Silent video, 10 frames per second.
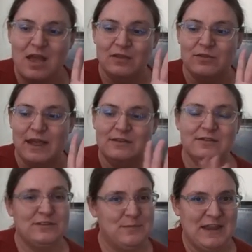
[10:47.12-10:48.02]
like
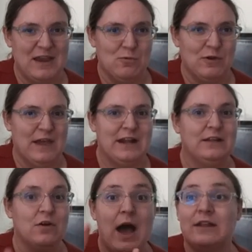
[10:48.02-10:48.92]
speaking with Eddie
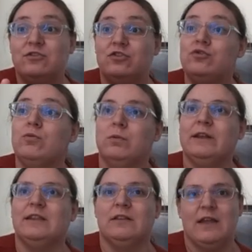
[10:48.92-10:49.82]
though, I do
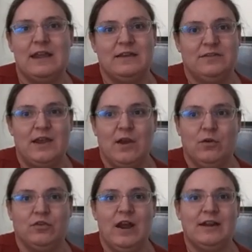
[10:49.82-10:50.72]
really like his
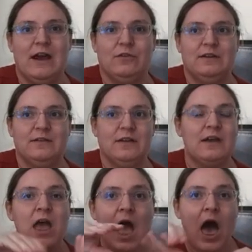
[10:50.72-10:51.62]
character and how they did
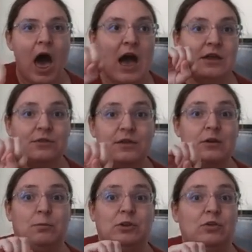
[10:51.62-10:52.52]
it. I
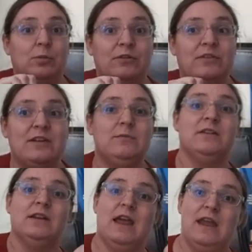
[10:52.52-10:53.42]
think Bloober Team
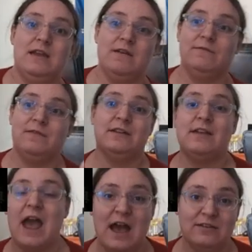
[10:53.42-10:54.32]
did a
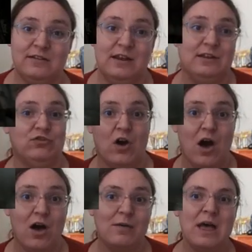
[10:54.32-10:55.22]
fantastic
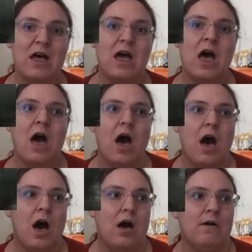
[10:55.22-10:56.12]
job
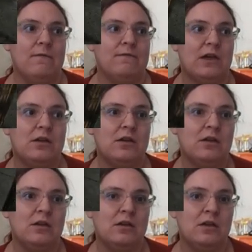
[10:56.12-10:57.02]
of
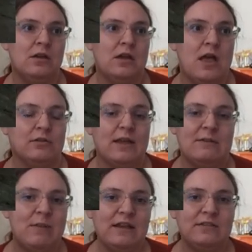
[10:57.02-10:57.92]

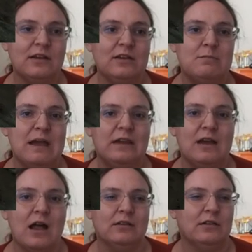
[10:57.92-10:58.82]
like basically
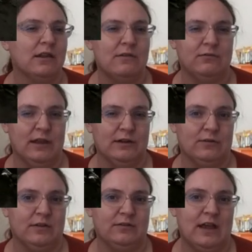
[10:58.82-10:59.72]
making a love letter
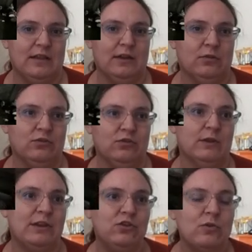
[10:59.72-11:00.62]
to Silent Hill 2.
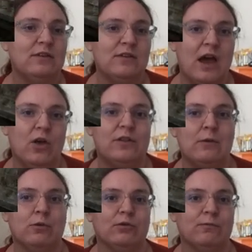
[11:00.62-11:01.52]
Like you can tell they
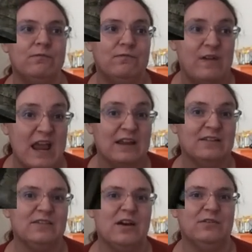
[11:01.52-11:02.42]
were
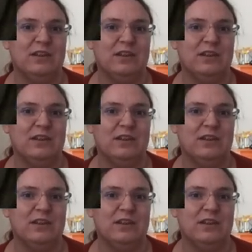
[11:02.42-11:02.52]
fans of the